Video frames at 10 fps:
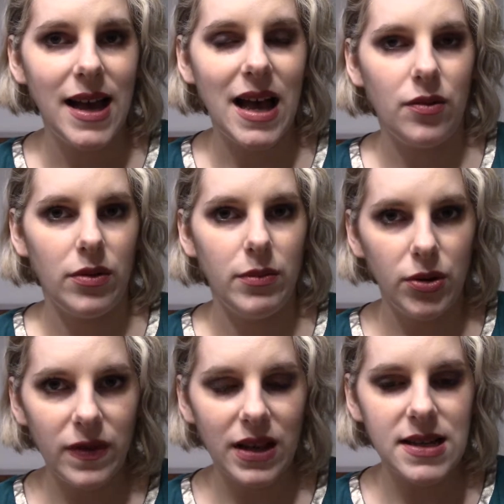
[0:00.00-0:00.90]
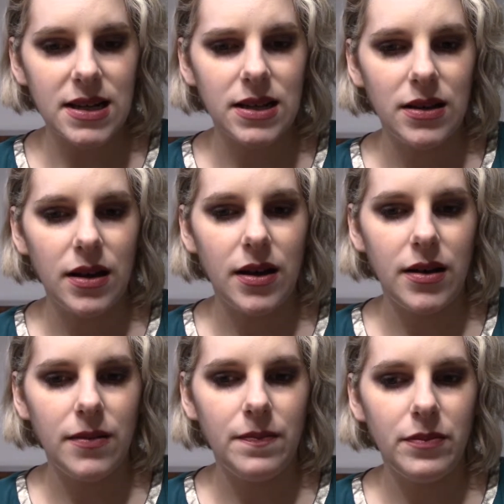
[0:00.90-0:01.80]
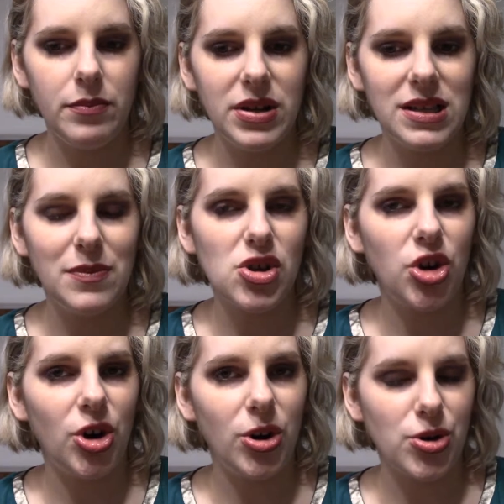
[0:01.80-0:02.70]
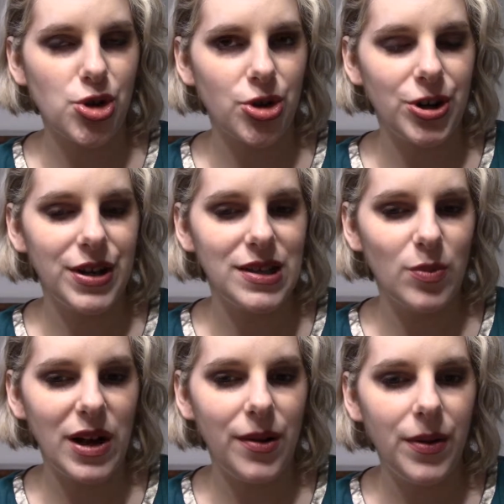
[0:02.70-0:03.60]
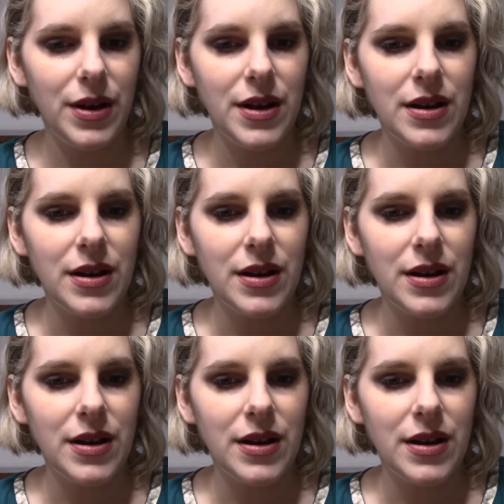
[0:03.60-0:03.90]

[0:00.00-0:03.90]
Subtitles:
at removing it, but it's much harsher as well.